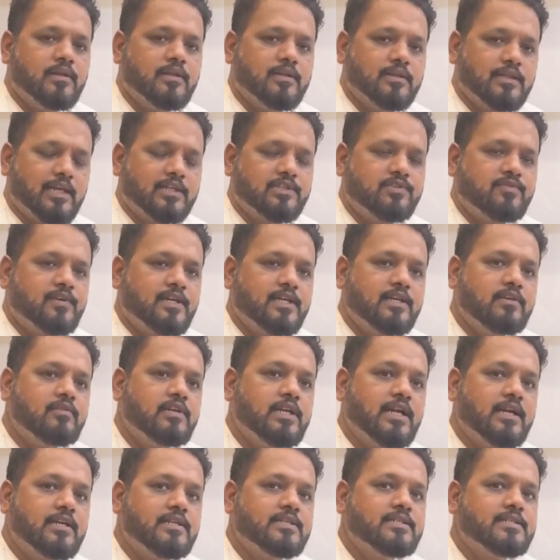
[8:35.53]
That's why
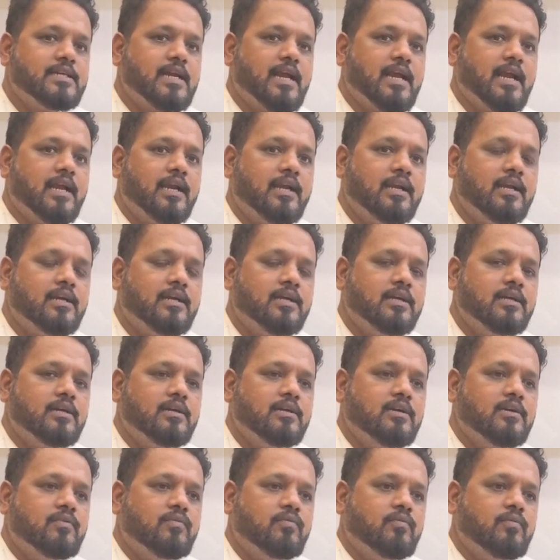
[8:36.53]
you'll understand
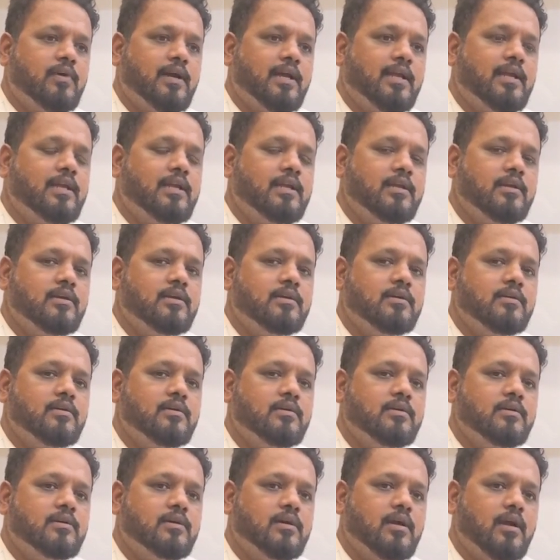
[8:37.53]
why
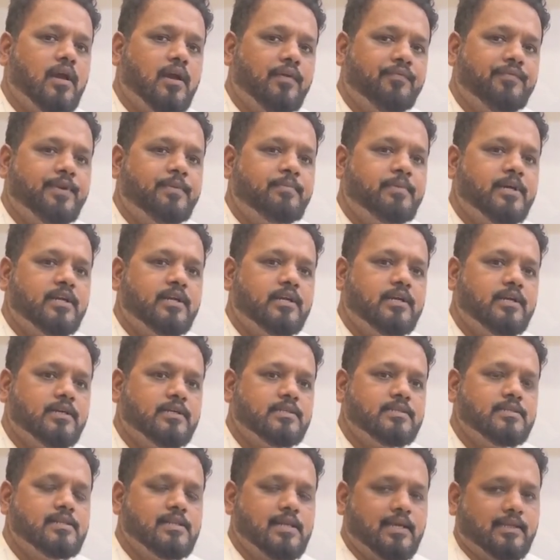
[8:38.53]
everybody
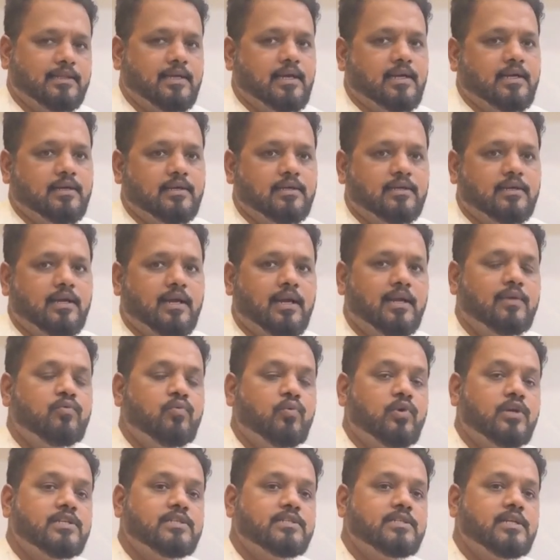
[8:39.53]
does like that and
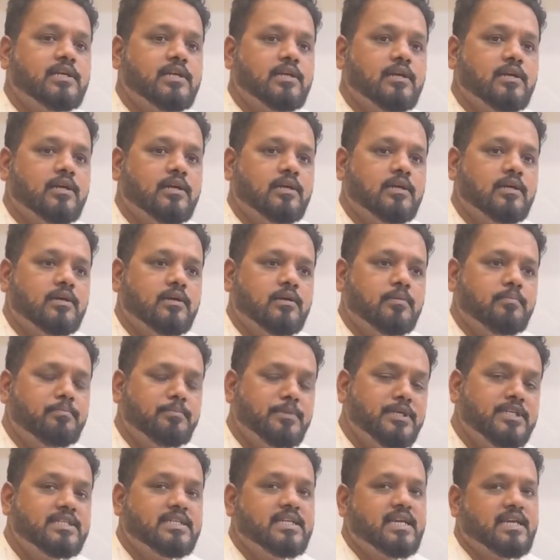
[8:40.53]
what is the
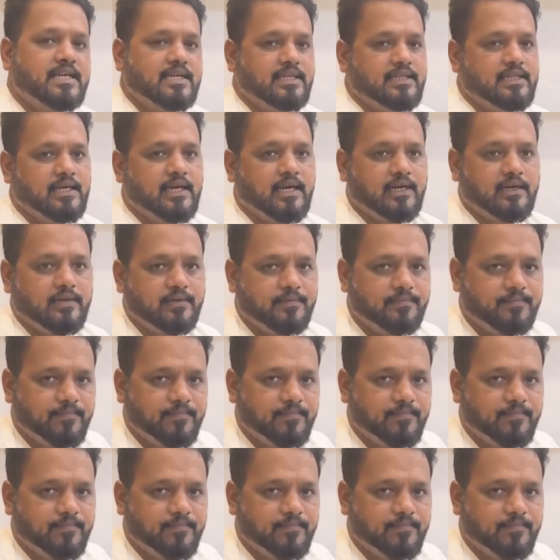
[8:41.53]
mistake in that.